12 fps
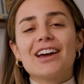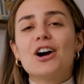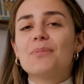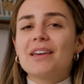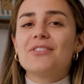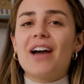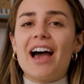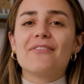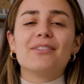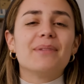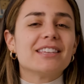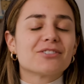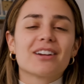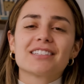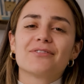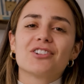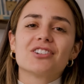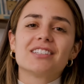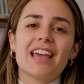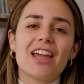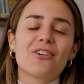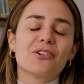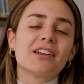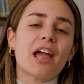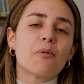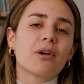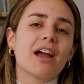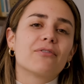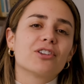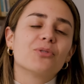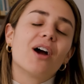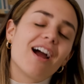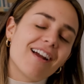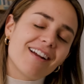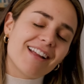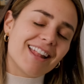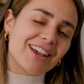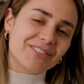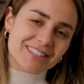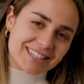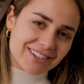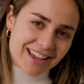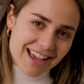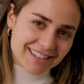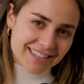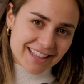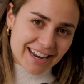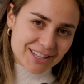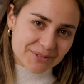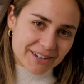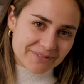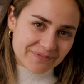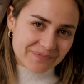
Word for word: I hope that you have an amazing rest of your day or night wherever you are, and I will see you guys in the next one.